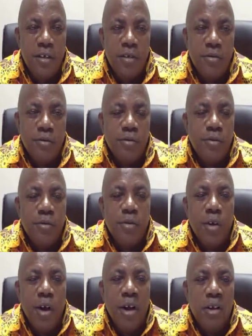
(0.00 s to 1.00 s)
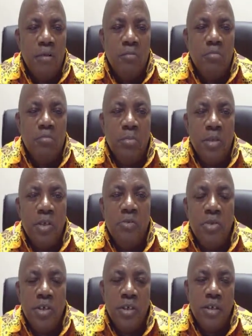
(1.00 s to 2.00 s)
to
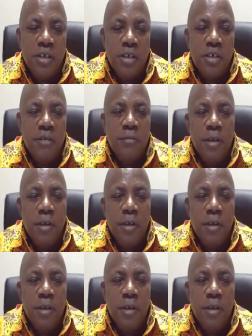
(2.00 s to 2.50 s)
reduce the